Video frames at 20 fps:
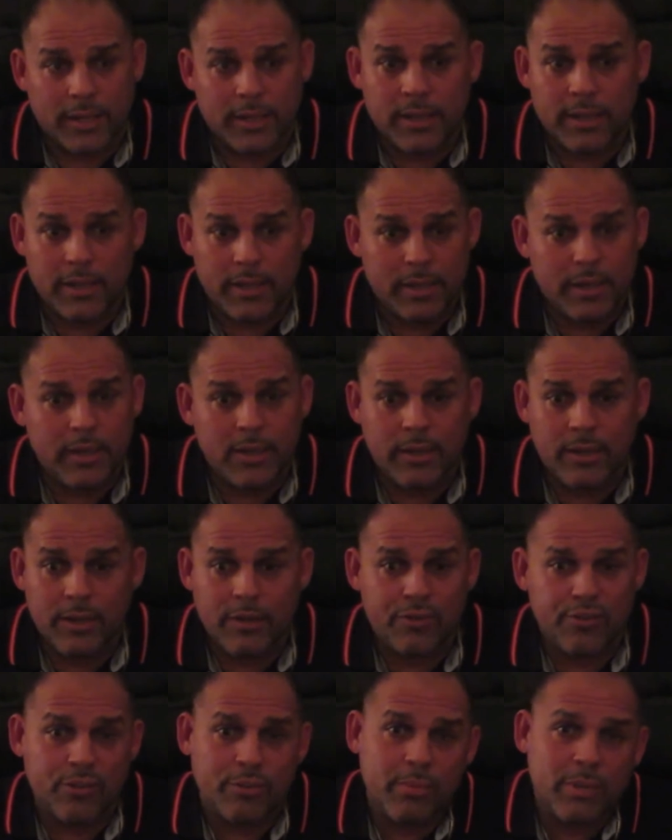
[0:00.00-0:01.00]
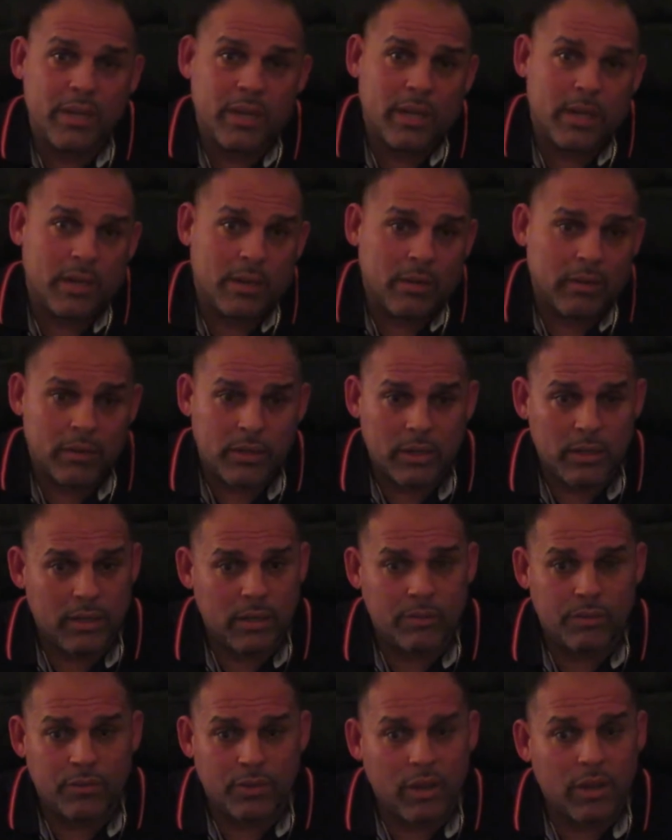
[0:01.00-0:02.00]
he should be A.
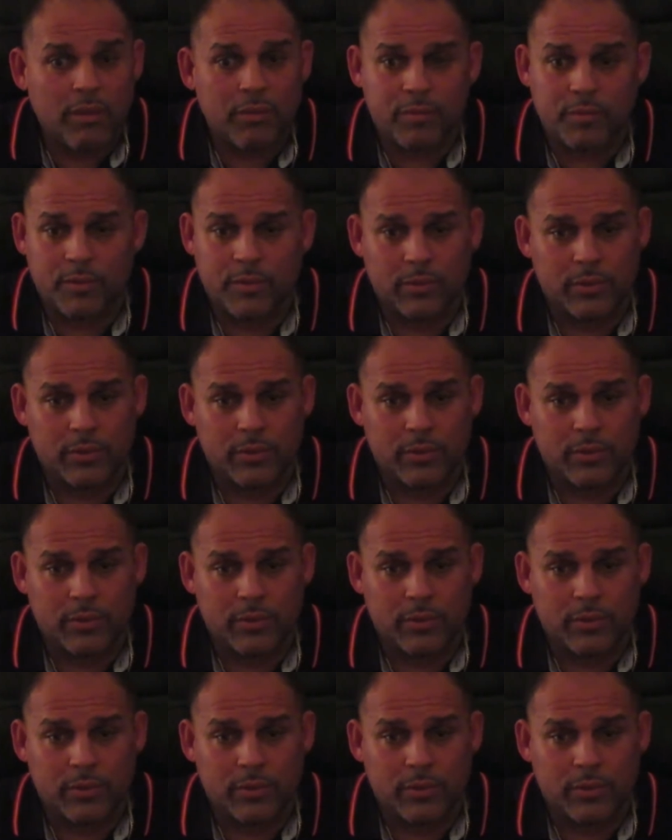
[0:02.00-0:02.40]
He's tough.